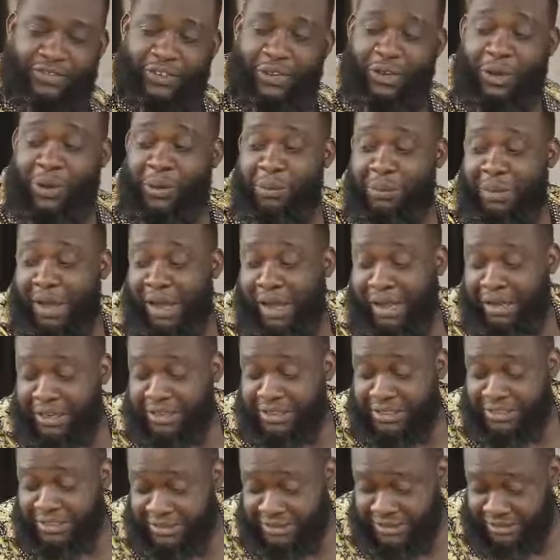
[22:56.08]
For your
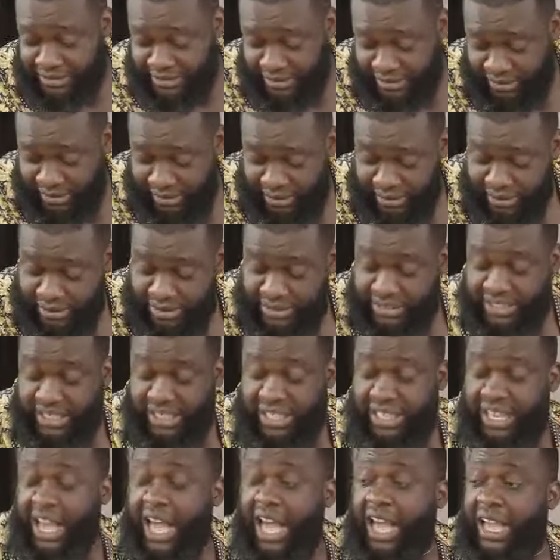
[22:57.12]
mind.
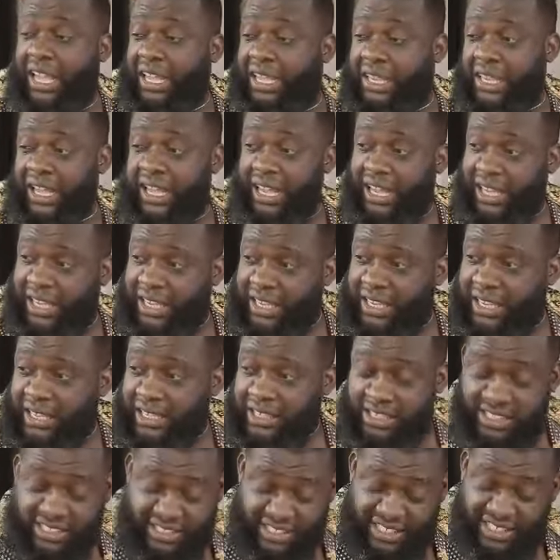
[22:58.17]
See, guy,
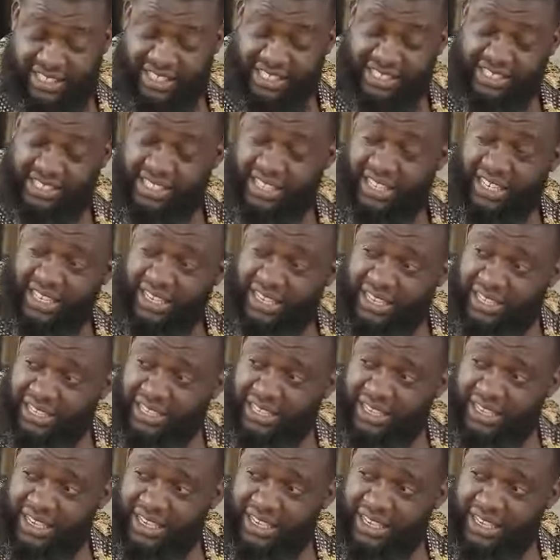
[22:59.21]
you see this here?